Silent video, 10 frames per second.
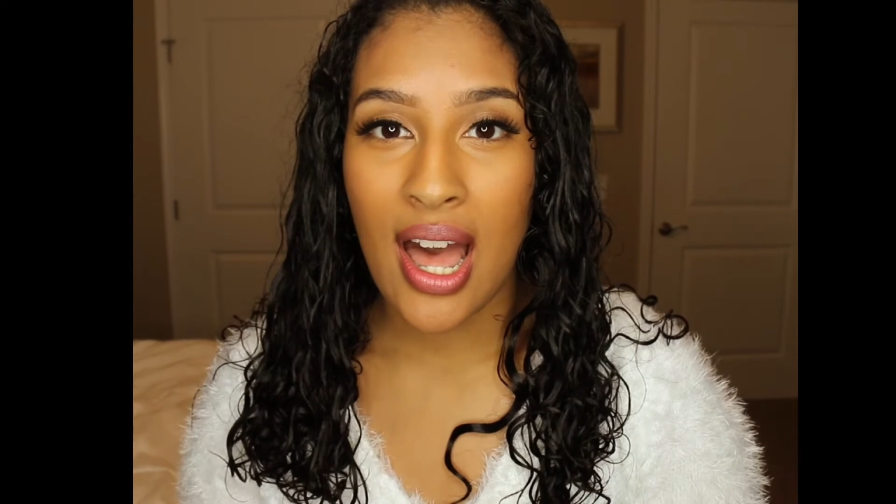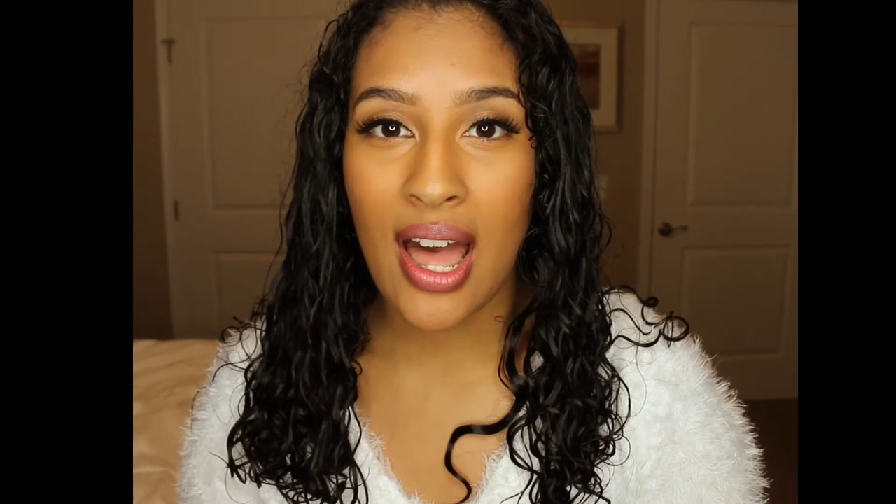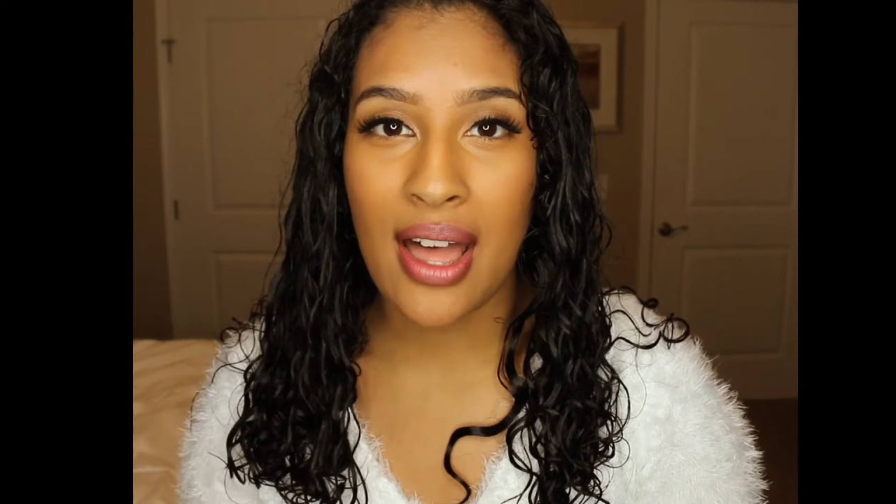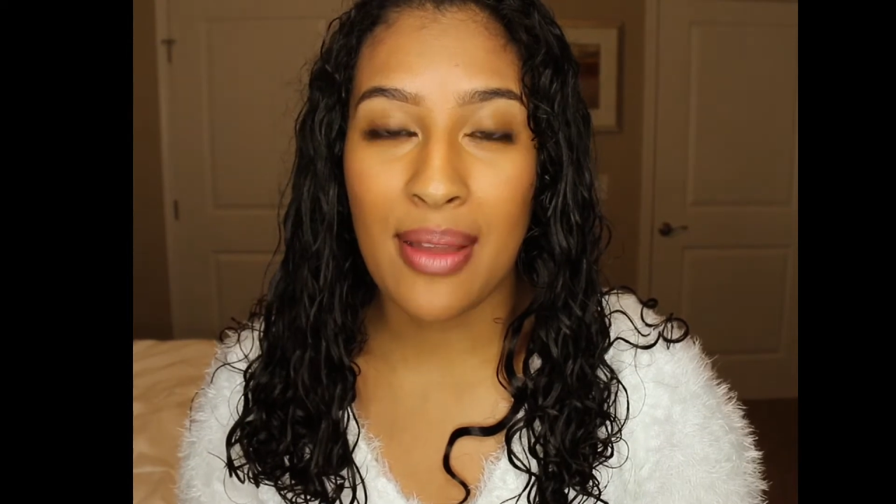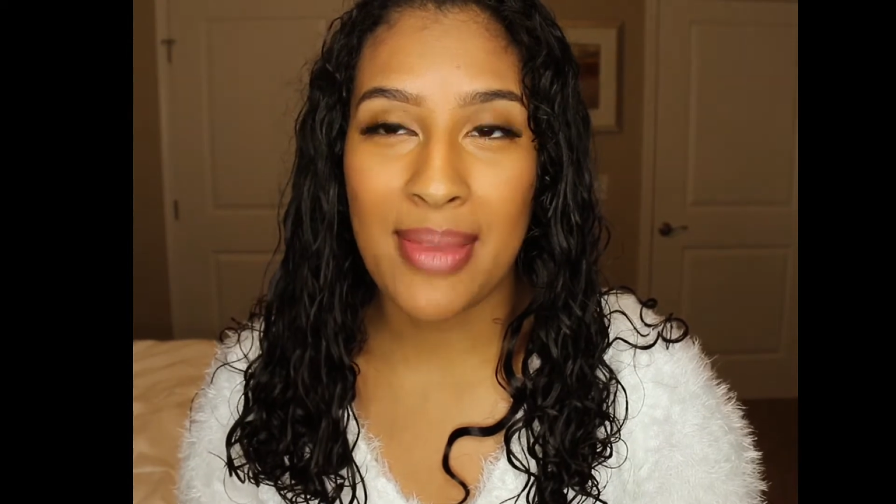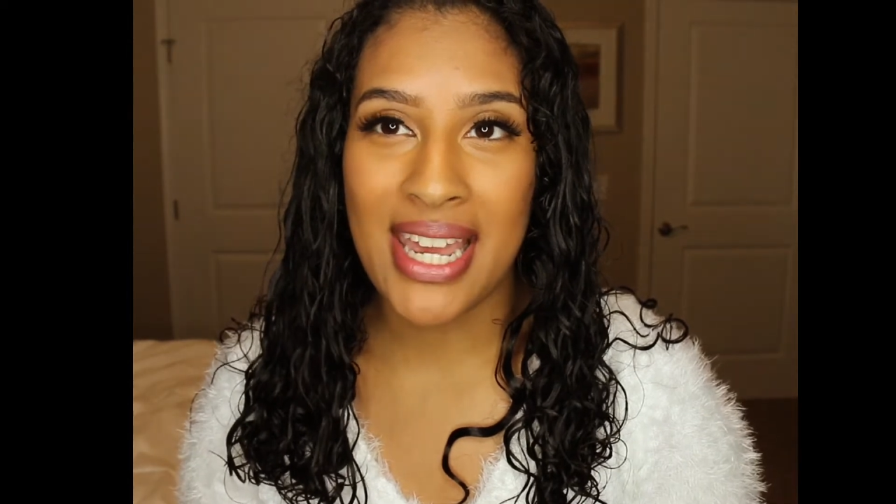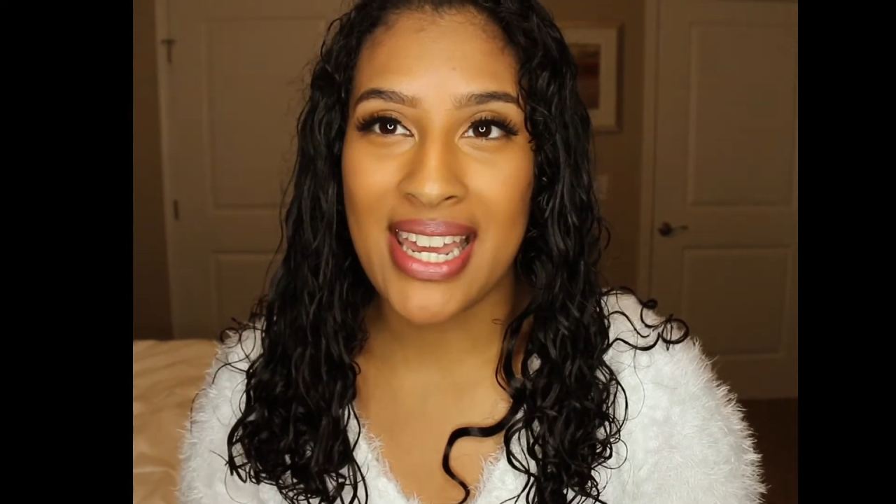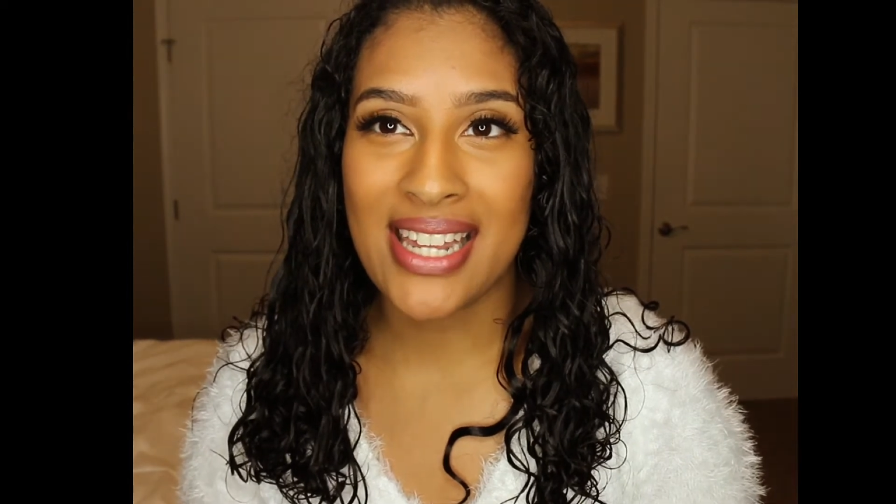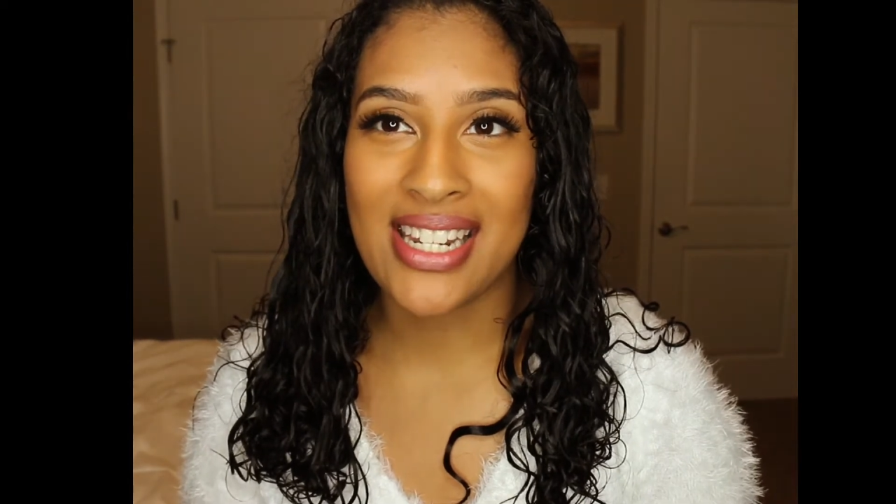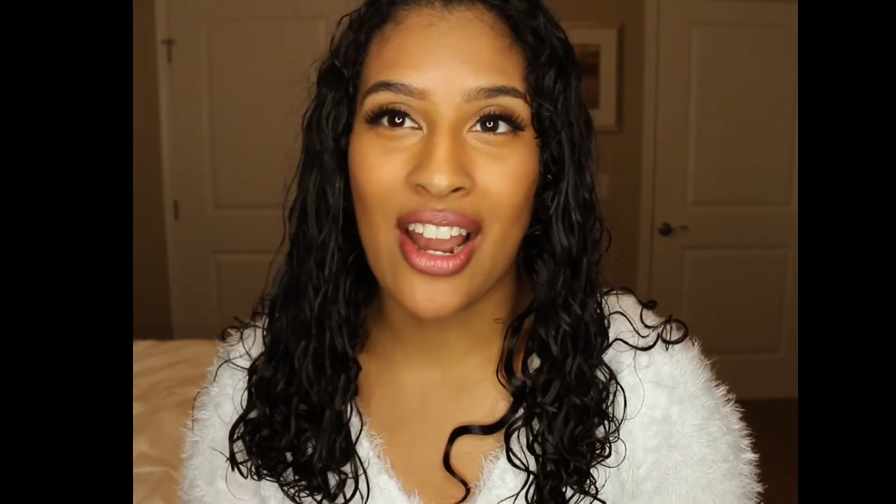
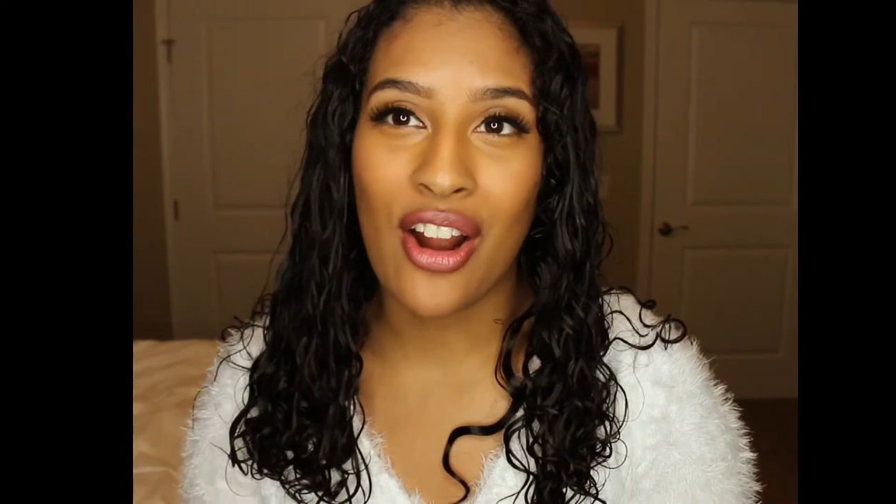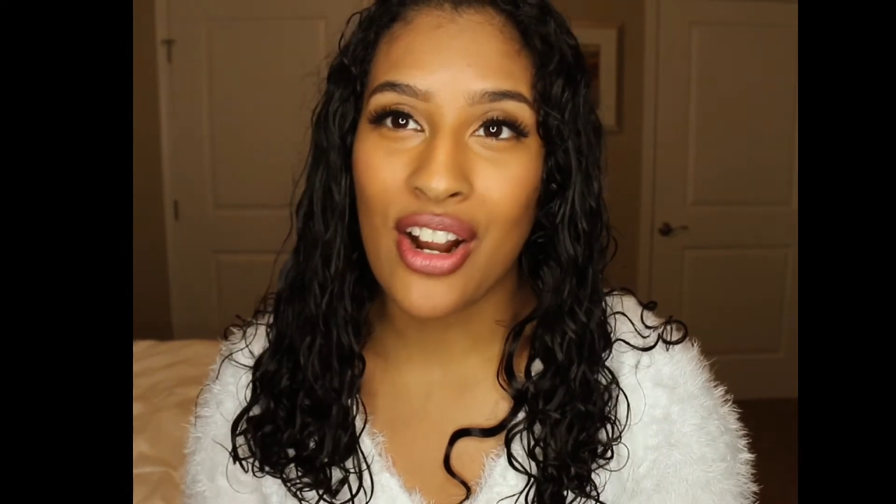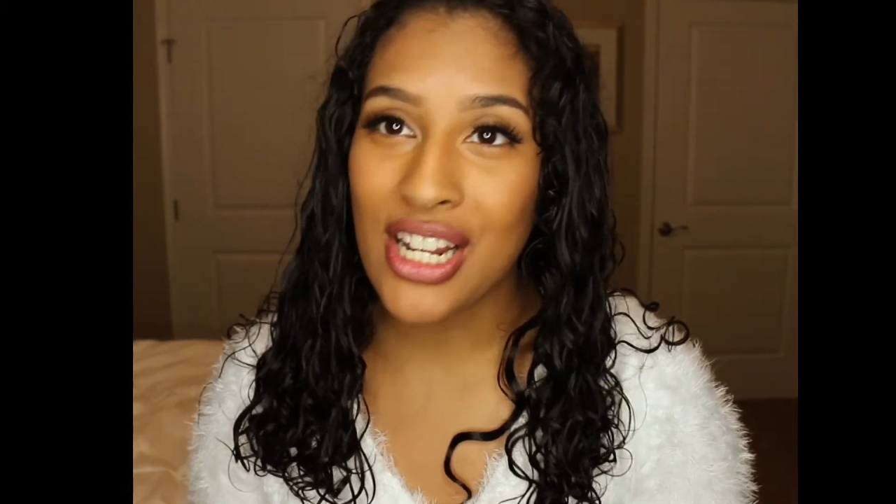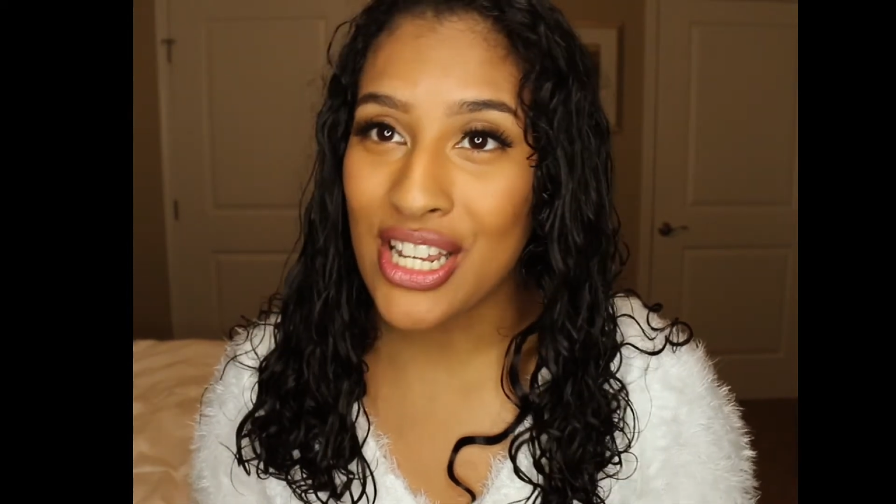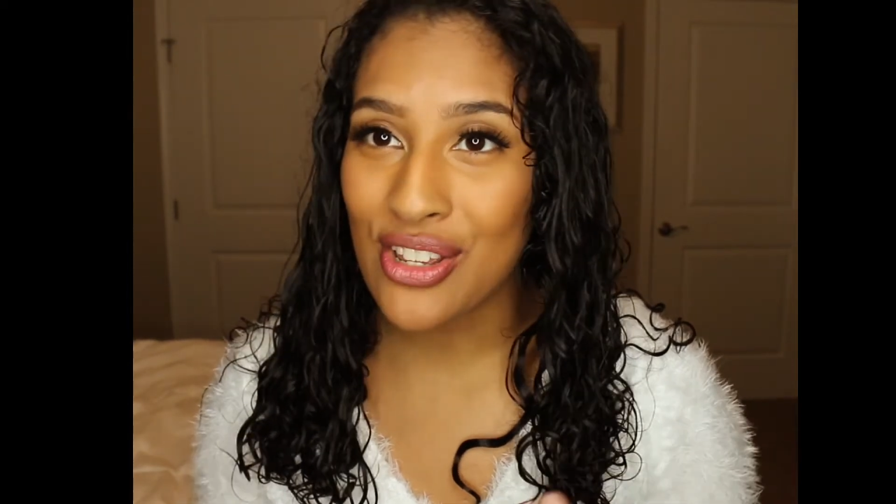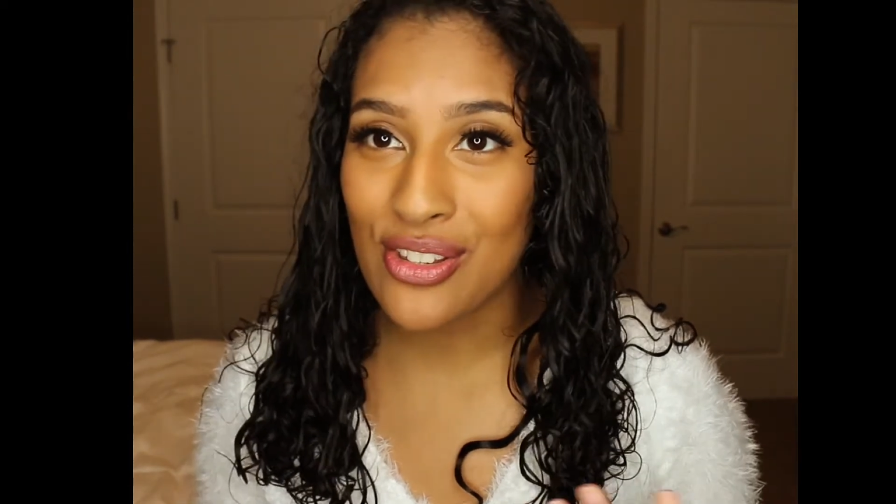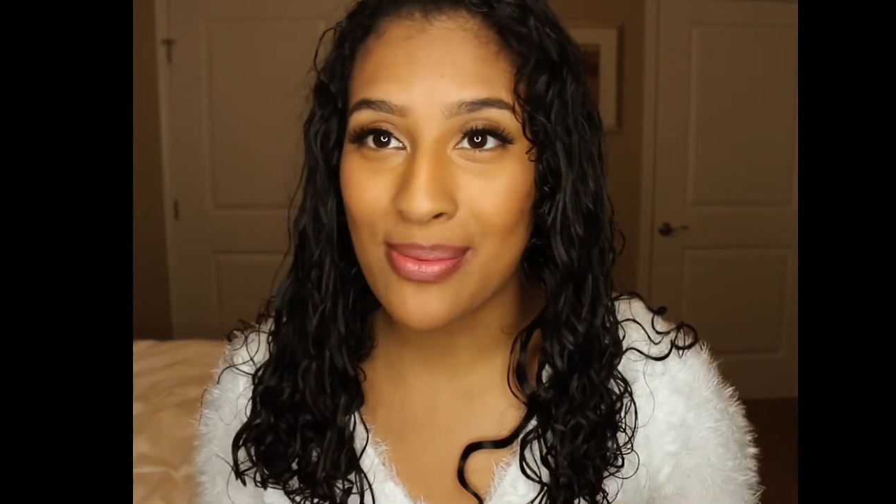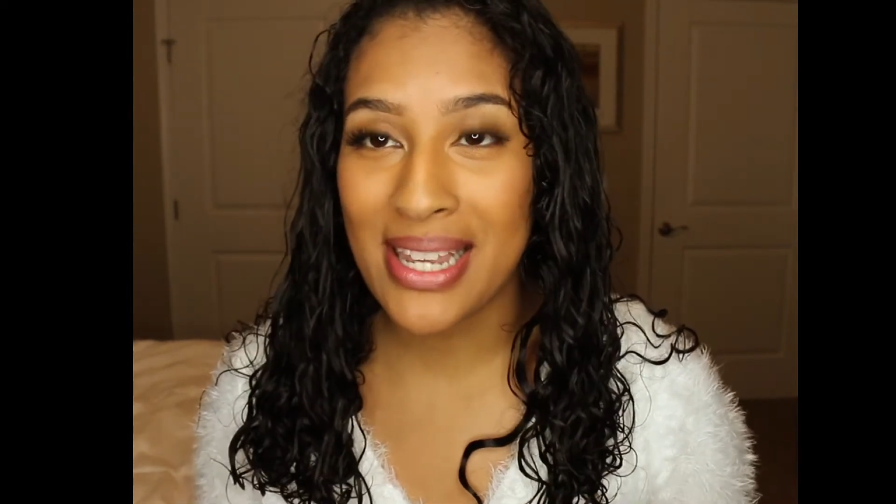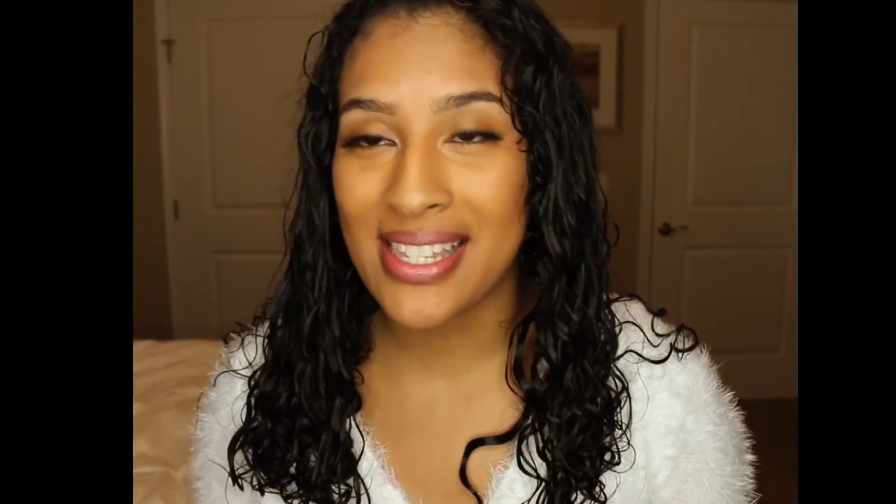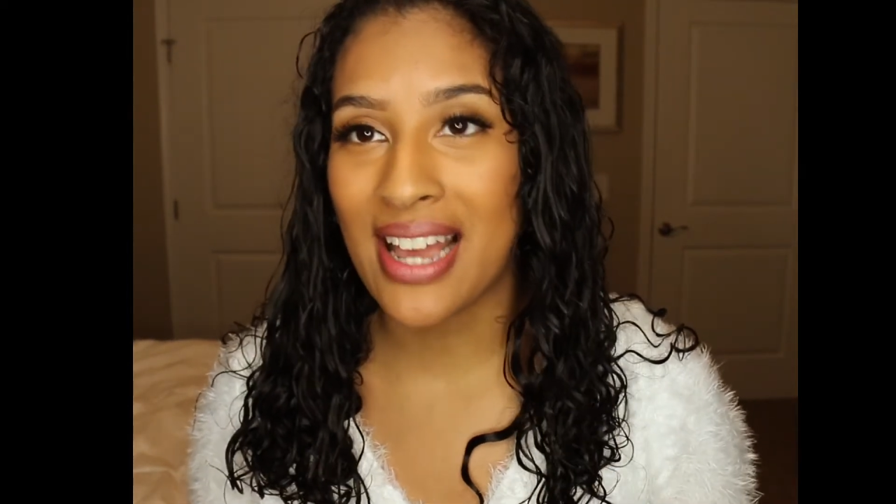and I already used
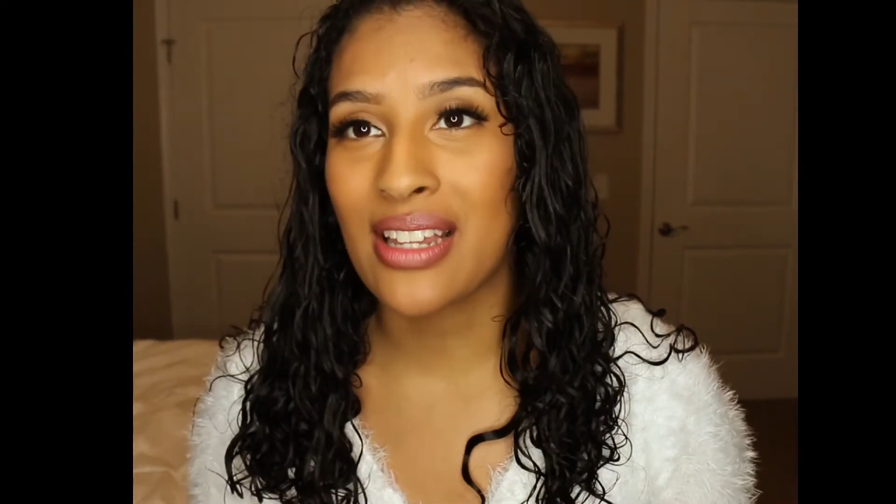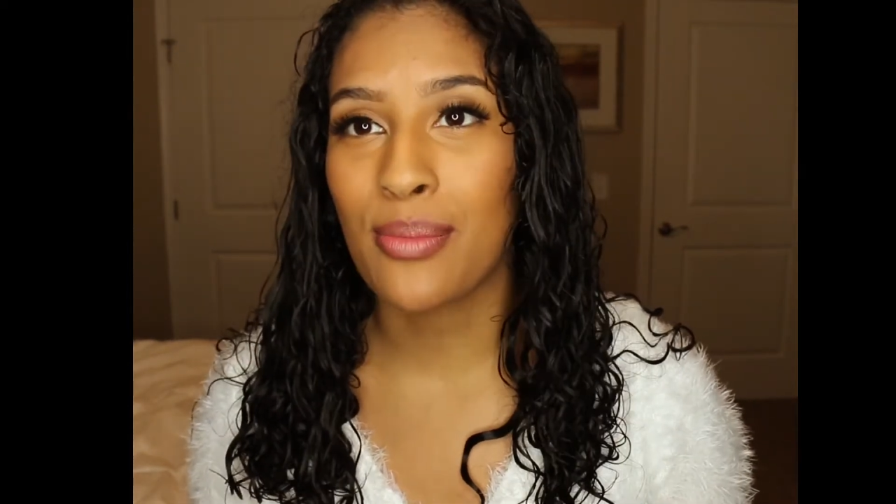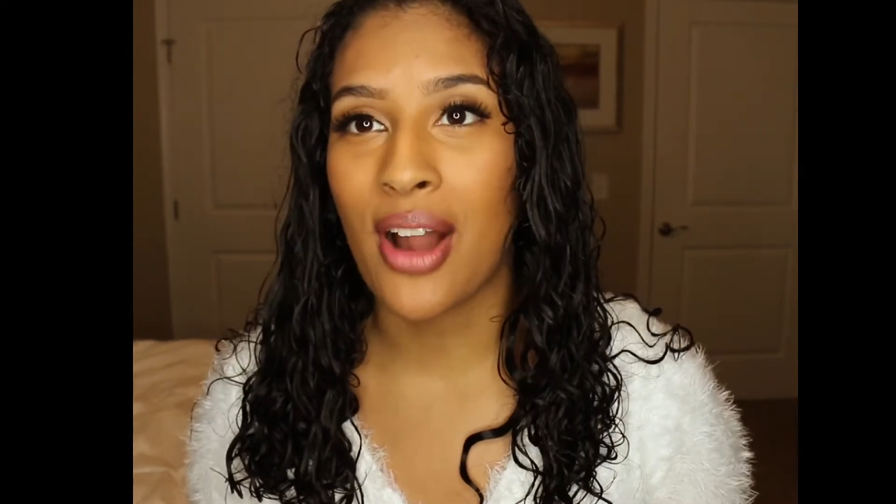my styling